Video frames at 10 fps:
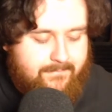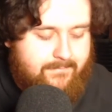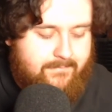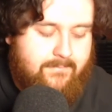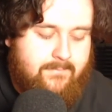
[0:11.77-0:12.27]

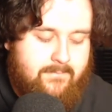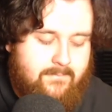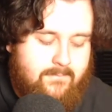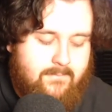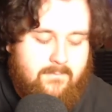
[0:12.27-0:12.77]

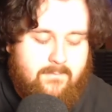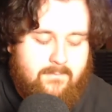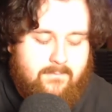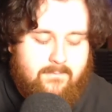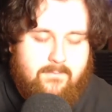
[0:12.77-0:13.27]

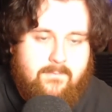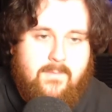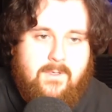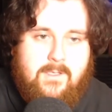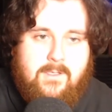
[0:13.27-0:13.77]

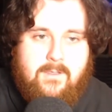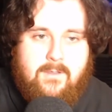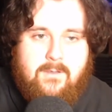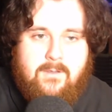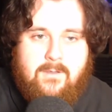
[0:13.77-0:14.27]

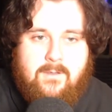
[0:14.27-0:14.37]
No one is speaking in this clip.